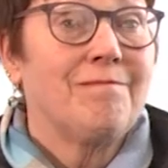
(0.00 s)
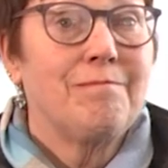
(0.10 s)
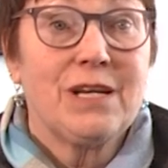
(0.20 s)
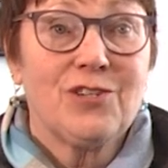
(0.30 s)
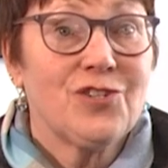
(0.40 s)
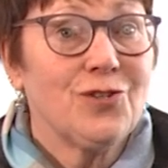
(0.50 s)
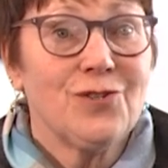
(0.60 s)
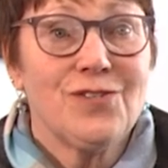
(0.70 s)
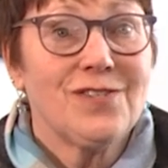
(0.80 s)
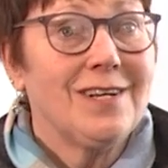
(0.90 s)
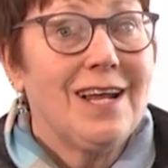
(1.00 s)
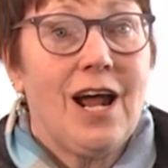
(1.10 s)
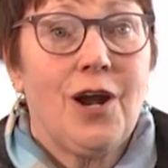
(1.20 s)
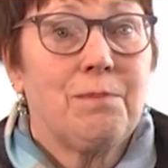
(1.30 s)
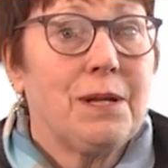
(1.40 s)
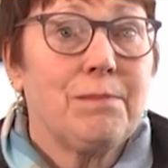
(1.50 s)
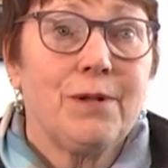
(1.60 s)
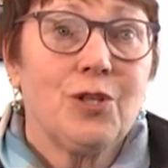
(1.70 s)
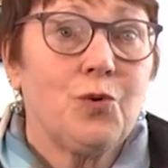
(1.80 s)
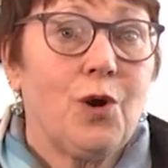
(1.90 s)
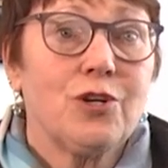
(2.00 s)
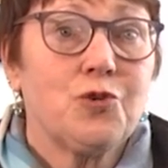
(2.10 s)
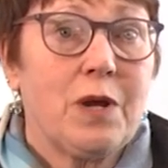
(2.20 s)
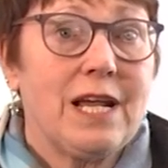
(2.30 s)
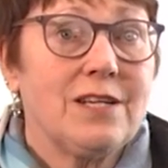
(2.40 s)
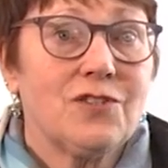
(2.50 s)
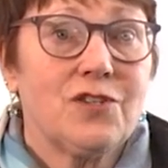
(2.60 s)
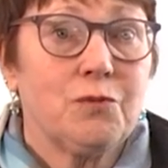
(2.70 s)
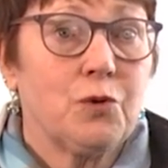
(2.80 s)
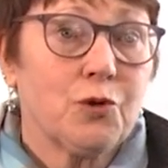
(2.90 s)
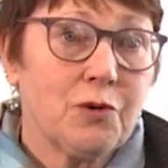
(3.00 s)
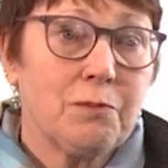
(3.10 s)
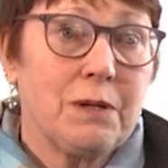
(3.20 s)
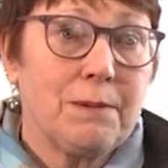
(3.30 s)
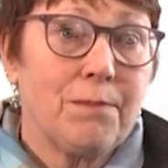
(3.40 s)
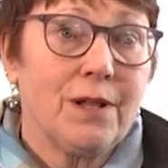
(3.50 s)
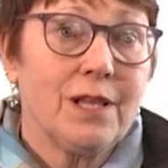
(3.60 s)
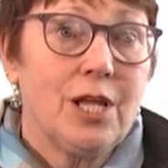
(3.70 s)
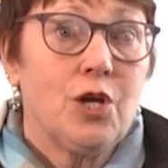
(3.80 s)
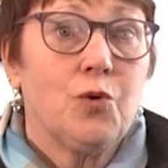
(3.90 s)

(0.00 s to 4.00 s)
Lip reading: Ministers are people who are trained to work with people.